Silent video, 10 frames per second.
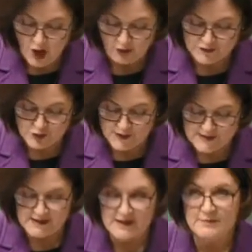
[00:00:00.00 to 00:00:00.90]
of
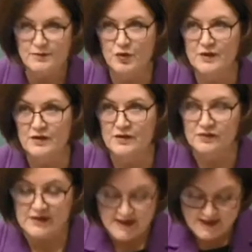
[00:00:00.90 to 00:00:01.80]

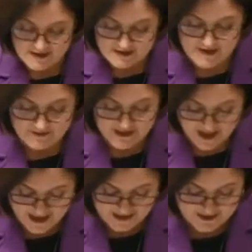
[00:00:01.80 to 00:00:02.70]

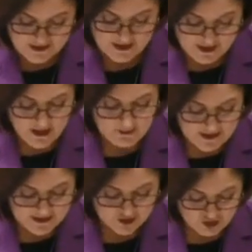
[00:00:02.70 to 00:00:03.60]
$20.378
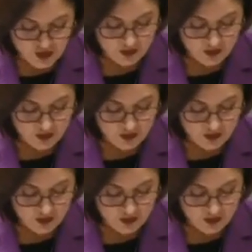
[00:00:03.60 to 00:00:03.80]
million.